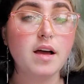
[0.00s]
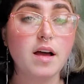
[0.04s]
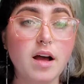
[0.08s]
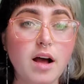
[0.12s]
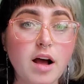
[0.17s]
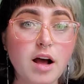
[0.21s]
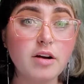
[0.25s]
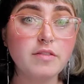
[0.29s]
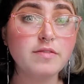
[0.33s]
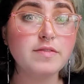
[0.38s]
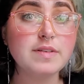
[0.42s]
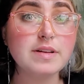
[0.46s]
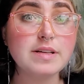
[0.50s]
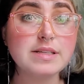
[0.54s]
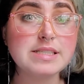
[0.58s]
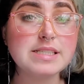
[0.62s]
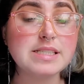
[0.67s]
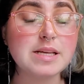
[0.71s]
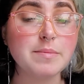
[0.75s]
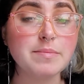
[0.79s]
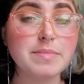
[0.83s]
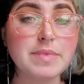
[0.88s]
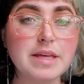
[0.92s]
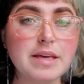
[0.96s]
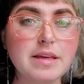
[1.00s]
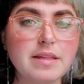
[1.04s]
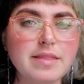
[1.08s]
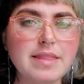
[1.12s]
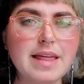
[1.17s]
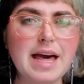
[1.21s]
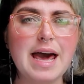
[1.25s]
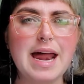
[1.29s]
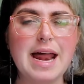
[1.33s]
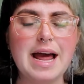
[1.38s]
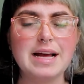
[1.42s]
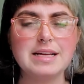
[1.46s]
of something
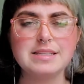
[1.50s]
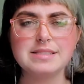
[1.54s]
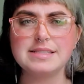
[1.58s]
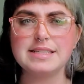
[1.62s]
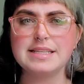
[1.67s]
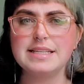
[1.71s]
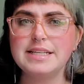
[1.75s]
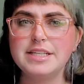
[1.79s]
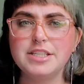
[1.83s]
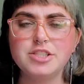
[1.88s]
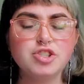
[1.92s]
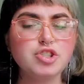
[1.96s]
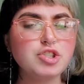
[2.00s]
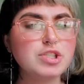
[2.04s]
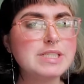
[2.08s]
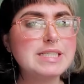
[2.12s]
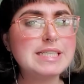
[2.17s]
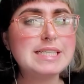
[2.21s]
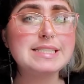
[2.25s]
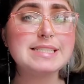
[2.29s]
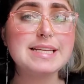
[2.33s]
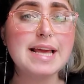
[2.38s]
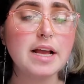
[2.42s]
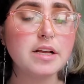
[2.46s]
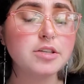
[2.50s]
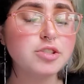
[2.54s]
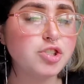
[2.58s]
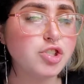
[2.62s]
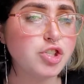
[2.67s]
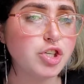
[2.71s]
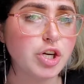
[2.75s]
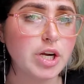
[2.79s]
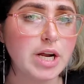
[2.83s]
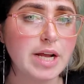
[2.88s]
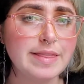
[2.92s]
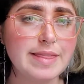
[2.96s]
that has an interesting
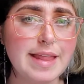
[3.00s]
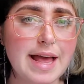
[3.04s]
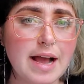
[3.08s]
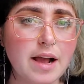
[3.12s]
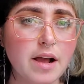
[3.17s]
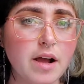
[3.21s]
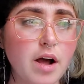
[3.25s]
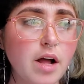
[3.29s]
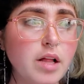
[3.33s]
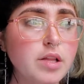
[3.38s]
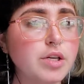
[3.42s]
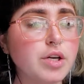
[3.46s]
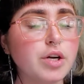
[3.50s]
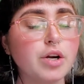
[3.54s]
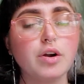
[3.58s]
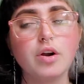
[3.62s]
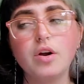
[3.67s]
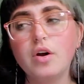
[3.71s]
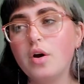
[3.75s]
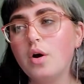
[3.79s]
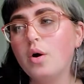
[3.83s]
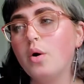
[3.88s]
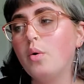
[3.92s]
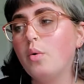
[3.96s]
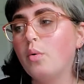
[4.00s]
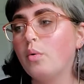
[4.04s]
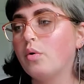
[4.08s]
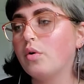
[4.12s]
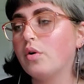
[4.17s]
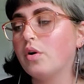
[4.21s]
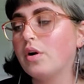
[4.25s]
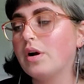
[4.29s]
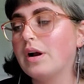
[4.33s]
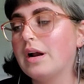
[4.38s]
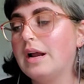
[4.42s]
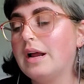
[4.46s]
texture in that color.
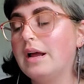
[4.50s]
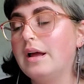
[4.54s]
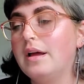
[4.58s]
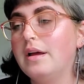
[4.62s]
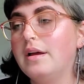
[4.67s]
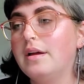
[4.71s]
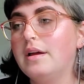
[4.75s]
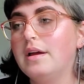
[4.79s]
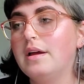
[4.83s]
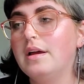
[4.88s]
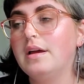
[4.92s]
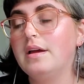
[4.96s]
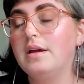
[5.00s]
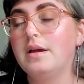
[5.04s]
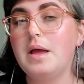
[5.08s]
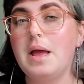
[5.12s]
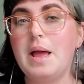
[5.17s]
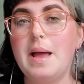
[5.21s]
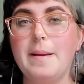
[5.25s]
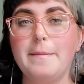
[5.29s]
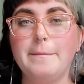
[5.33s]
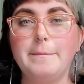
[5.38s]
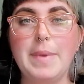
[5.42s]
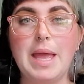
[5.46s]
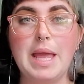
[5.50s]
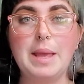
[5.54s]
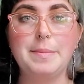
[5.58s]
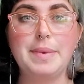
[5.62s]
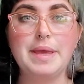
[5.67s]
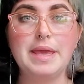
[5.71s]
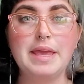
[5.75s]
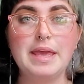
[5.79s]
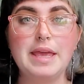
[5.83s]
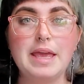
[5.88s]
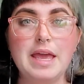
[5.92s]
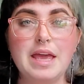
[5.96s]
Or
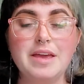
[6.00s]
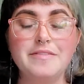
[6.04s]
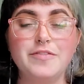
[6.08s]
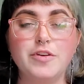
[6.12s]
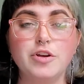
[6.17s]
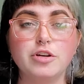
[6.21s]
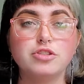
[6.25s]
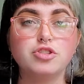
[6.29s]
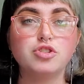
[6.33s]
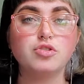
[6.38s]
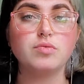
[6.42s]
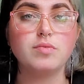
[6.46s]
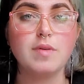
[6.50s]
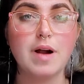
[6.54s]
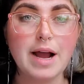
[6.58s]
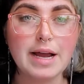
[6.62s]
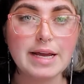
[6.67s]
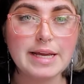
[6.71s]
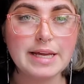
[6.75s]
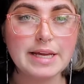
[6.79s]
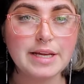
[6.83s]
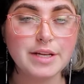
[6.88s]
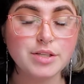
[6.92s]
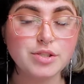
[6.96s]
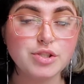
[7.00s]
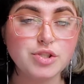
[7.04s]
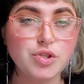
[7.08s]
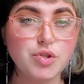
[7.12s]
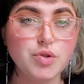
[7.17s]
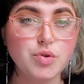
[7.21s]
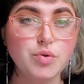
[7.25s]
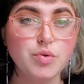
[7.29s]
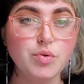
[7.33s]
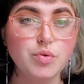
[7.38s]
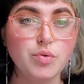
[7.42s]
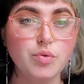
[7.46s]
maybe if you're trying
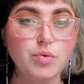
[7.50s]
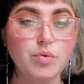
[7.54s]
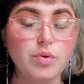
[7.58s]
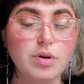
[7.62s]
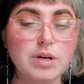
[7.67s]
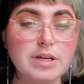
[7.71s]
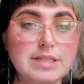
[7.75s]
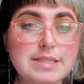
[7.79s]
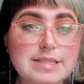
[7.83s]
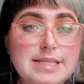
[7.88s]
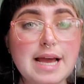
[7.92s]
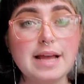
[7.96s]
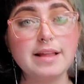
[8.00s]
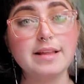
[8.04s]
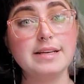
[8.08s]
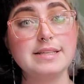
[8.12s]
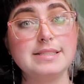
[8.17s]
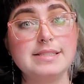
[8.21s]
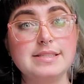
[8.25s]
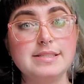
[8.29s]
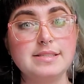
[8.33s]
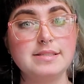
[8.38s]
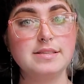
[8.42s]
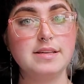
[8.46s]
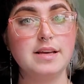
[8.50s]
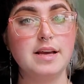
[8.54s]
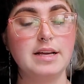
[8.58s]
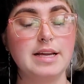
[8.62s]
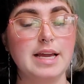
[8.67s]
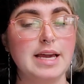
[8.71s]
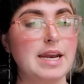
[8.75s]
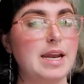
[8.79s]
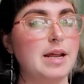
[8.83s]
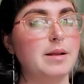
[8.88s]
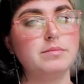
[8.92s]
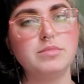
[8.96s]
to tell us,
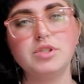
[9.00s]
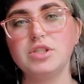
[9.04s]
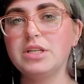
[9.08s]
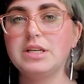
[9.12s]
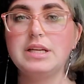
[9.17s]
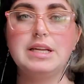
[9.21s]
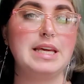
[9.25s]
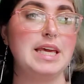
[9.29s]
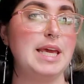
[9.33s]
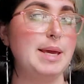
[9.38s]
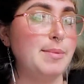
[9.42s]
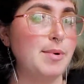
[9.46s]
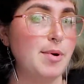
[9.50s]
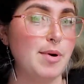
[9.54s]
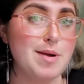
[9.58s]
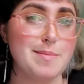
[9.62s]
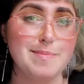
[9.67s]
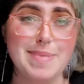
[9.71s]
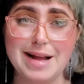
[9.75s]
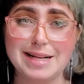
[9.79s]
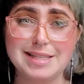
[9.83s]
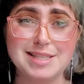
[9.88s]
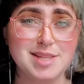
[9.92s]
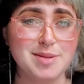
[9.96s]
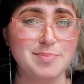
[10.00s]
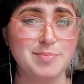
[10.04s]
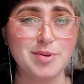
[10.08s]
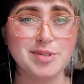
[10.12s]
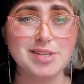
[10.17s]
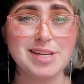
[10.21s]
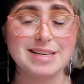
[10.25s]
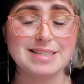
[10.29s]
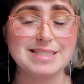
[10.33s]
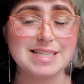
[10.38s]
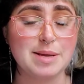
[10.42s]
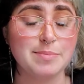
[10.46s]
again, I'm just gonna keep going back to the book
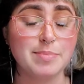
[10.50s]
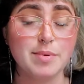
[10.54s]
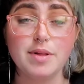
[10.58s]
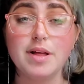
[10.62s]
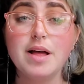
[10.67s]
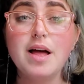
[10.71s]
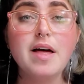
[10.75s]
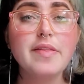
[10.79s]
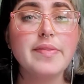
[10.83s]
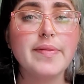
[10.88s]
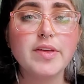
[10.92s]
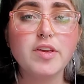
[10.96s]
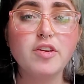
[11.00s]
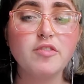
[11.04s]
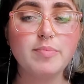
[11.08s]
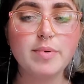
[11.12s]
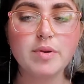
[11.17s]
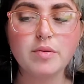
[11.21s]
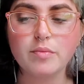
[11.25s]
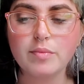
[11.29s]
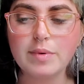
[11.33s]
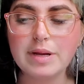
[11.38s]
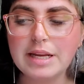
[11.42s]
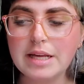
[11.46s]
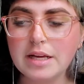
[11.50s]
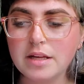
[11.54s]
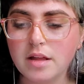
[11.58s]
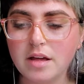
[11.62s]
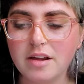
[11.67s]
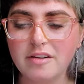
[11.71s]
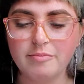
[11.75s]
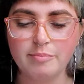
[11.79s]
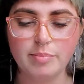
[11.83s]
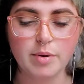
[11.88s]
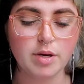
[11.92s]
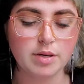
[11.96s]
example, that you've been reading a lot
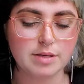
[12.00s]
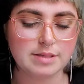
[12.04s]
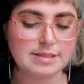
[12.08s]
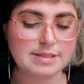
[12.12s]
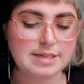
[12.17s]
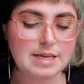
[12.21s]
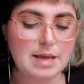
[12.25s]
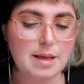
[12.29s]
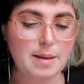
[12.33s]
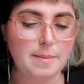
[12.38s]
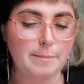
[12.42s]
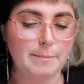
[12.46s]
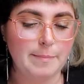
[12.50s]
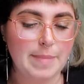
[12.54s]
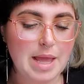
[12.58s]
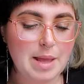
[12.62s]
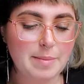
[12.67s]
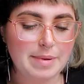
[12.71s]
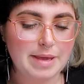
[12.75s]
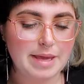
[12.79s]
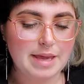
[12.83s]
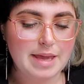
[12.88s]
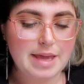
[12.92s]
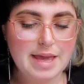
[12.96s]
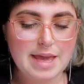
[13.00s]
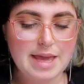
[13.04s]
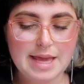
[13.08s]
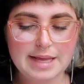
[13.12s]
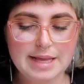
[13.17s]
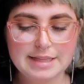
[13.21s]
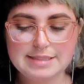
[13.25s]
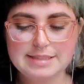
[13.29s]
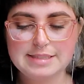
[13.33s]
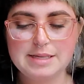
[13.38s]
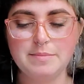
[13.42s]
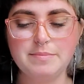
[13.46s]
of books, maybe
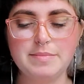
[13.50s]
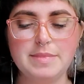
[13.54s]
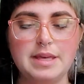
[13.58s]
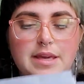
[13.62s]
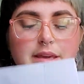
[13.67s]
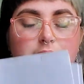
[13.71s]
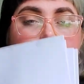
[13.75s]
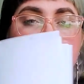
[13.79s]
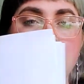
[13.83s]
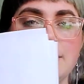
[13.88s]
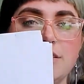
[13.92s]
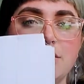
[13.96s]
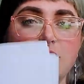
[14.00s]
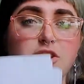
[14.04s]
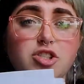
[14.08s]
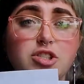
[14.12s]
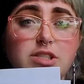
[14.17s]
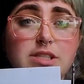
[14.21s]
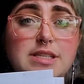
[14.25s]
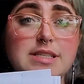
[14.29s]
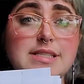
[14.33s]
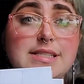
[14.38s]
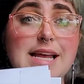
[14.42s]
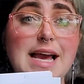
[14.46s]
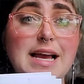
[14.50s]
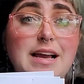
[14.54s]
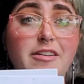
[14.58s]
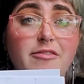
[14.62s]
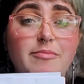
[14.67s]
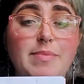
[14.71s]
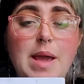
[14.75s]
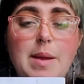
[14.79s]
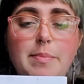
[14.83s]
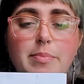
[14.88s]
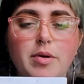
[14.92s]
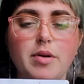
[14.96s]
it's something, this is just a stack of
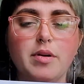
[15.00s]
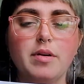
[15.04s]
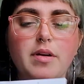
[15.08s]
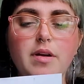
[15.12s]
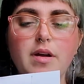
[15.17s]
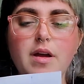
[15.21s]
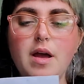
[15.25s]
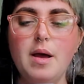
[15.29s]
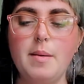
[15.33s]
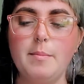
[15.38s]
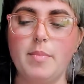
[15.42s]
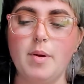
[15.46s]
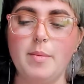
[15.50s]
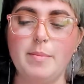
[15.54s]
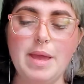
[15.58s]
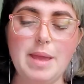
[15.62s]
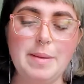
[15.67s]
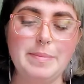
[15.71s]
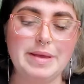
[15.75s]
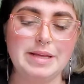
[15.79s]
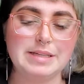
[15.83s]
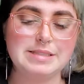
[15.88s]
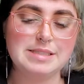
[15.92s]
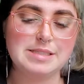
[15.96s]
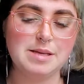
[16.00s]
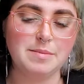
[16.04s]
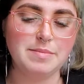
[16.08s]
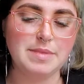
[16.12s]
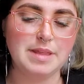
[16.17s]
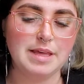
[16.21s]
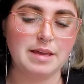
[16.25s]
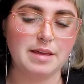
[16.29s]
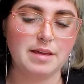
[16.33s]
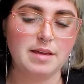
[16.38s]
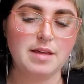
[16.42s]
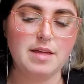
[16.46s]
paper, but maybe it's
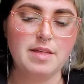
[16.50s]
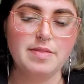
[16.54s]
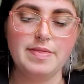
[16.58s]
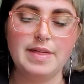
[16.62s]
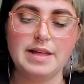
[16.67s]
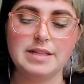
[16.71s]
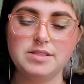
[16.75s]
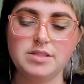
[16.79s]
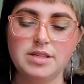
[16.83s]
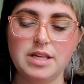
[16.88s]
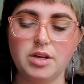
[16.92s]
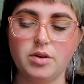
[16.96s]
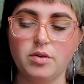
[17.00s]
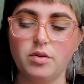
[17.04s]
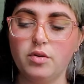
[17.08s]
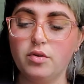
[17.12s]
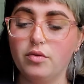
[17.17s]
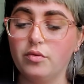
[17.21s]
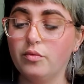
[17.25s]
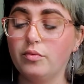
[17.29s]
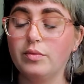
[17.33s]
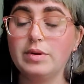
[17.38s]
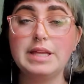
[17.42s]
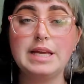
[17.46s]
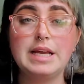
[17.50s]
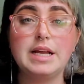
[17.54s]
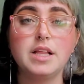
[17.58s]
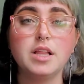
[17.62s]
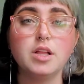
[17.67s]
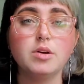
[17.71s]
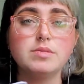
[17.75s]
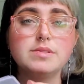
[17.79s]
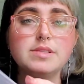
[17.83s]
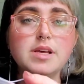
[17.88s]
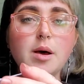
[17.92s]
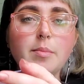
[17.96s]
something that's like really
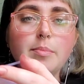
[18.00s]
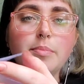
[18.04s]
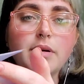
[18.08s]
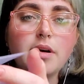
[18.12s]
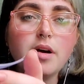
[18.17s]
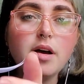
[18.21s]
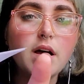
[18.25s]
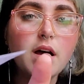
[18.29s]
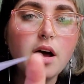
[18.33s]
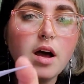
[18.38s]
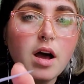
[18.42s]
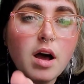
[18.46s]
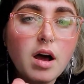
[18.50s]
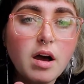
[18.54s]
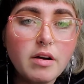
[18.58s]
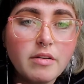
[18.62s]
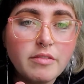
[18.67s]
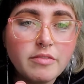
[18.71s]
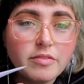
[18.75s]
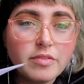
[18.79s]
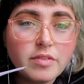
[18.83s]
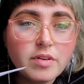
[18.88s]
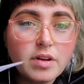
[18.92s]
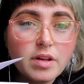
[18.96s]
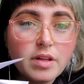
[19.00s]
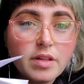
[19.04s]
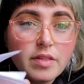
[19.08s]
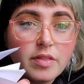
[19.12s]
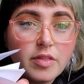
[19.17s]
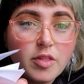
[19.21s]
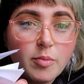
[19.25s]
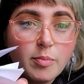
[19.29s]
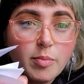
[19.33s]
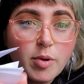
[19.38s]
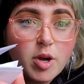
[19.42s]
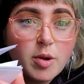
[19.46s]
close up of
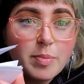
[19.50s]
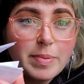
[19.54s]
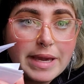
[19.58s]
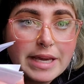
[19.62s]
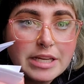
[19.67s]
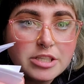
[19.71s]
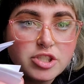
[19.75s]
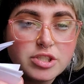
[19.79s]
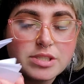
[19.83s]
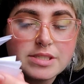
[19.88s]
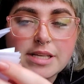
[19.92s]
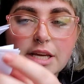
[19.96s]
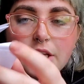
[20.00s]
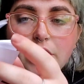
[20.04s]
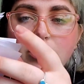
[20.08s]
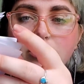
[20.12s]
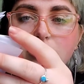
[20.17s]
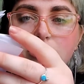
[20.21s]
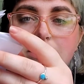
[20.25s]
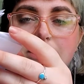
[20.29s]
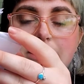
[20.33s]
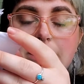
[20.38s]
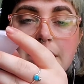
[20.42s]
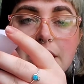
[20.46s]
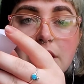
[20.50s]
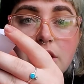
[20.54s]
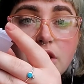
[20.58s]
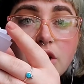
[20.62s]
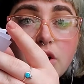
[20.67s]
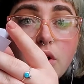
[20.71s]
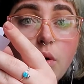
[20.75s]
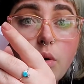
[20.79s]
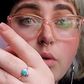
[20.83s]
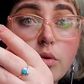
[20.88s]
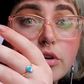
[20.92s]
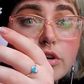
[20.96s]
the book pages, and you just see like the
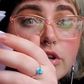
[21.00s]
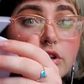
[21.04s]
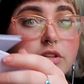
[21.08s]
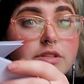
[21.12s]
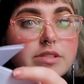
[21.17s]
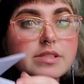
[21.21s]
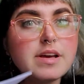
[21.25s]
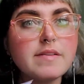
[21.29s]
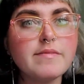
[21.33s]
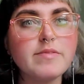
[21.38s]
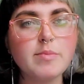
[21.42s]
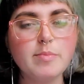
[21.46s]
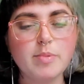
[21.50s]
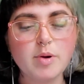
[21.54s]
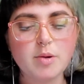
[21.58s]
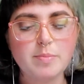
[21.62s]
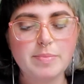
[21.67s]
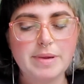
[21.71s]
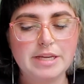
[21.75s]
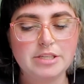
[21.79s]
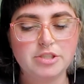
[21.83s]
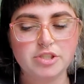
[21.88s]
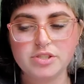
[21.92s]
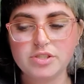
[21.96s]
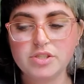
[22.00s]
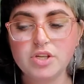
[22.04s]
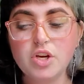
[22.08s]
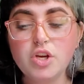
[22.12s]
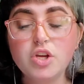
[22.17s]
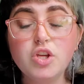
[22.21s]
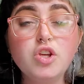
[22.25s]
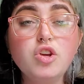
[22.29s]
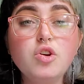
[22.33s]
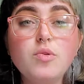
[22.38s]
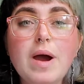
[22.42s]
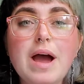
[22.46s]
corners of the book pages.
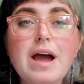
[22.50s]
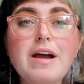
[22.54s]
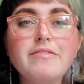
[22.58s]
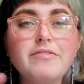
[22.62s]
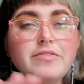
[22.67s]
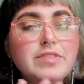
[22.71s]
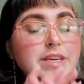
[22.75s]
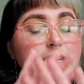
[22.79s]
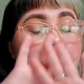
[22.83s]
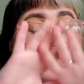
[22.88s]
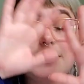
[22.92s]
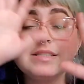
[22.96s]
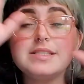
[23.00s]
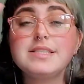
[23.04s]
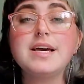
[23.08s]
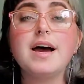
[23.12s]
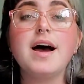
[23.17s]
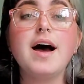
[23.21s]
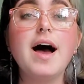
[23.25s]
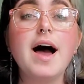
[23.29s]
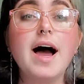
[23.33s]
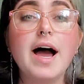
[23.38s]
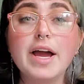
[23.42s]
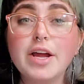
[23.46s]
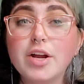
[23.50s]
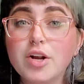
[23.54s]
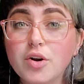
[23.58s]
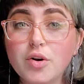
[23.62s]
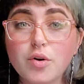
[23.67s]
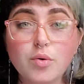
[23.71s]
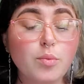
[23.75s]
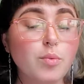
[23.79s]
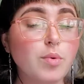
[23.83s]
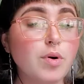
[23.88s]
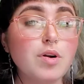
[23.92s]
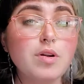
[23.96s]
You have the entire
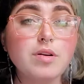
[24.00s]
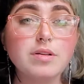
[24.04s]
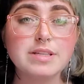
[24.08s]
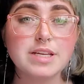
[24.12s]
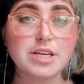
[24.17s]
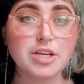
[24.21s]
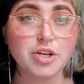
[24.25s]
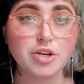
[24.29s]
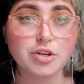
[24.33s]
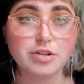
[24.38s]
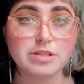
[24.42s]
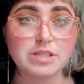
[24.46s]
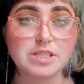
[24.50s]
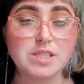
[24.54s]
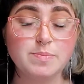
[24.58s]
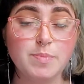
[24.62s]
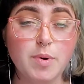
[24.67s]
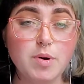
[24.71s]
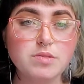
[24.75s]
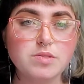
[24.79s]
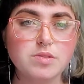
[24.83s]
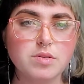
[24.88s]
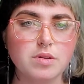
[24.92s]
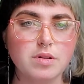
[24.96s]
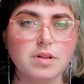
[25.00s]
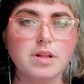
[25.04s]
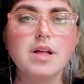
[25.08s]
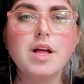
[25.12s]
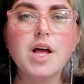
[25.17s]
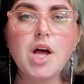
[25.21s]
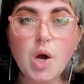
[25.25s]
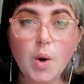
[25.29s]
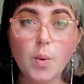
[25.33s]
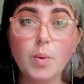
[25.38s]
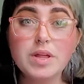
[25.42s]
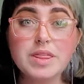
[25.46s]
world at your disposal
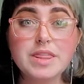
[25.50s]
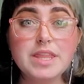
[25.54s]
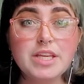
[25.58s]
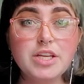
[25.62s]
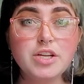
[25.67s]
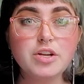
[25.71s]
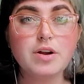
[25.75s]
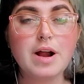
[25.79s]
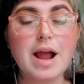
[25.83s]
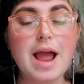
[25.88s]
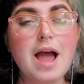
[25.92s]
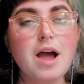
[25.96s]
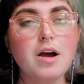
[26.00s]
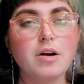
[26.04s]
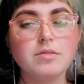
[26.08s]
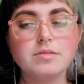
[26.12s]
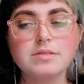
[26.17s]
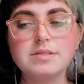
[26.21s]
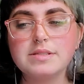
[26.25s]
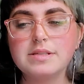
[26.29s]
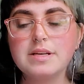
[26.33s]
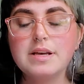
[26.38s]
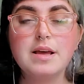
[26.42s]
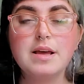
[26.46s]
within your house